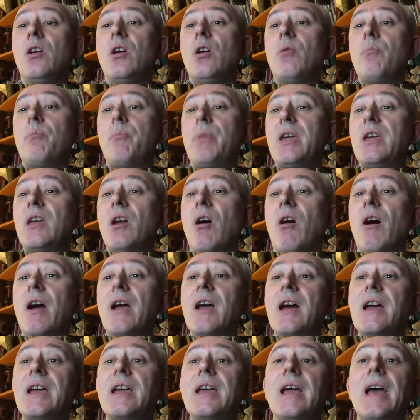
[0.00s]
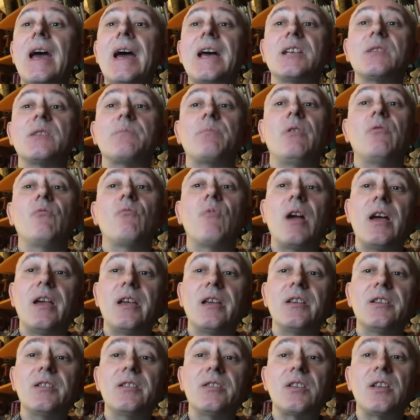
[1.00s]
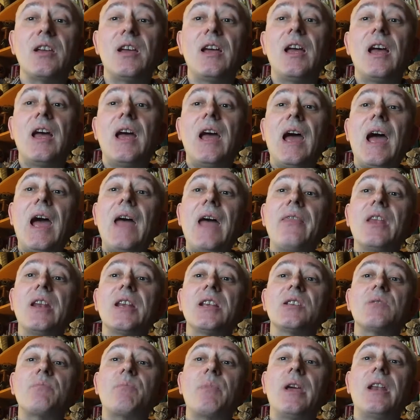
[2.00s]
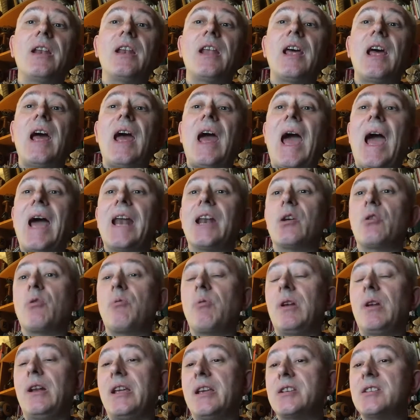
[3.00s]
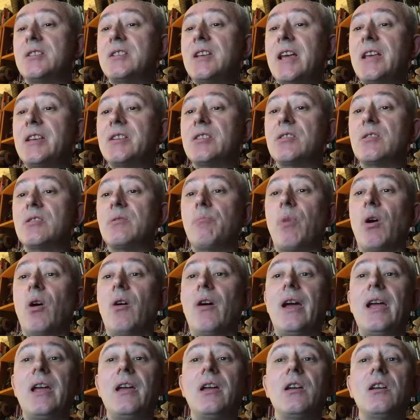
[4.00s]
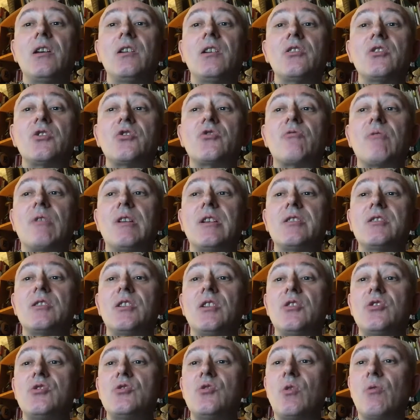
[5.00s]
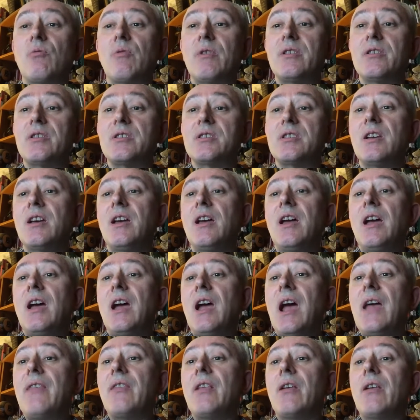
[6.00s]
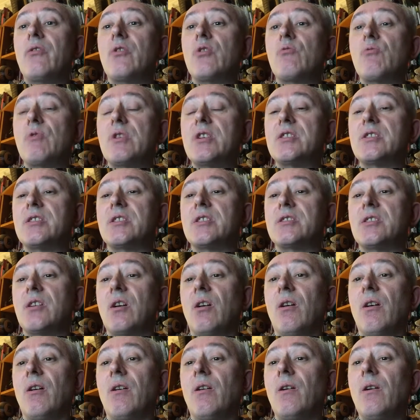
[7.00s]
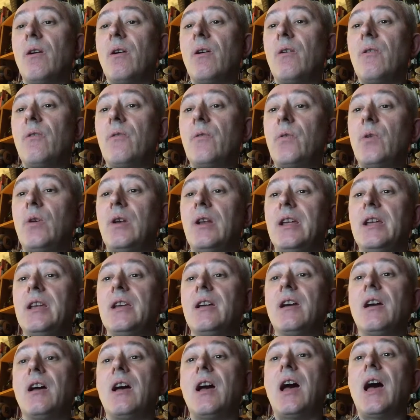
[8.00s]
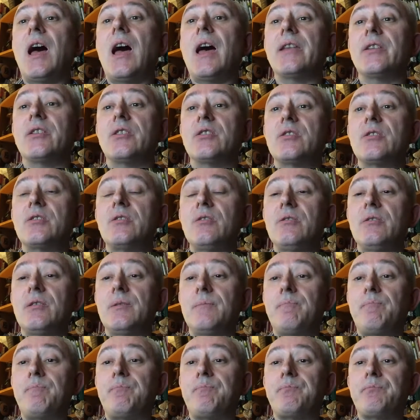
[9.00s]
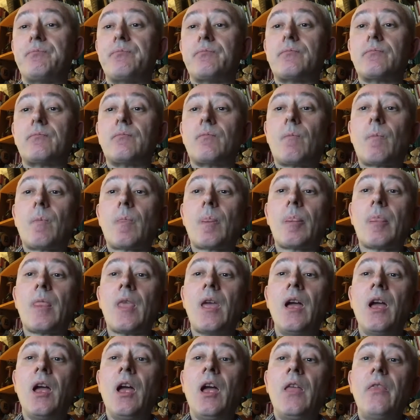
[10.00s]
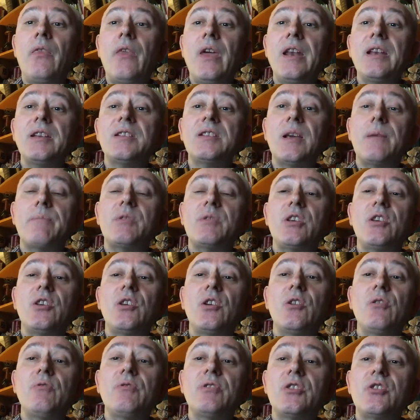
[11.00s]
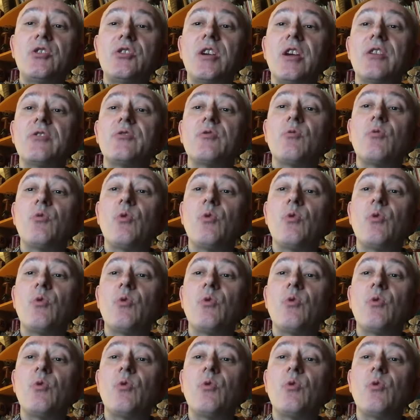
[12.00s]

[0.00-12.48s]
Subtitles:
PIA has been raised and that it's been adequately assessed by sterility assurance and that the risks are fully understood. Then it's up to you to schedule the